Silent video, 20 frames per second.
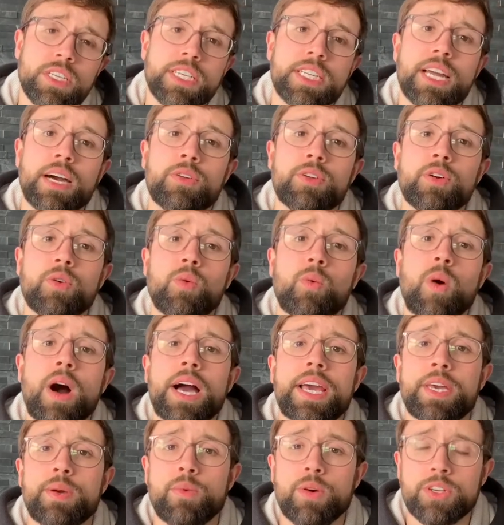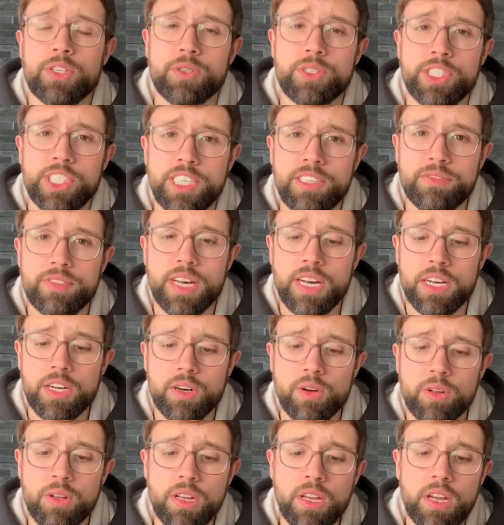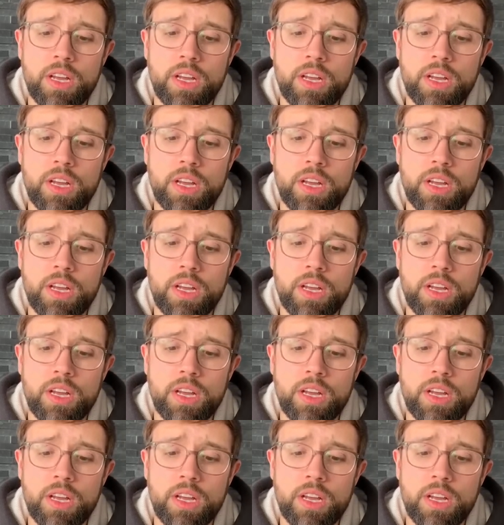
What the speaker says: You now know why you want to achieve that goal.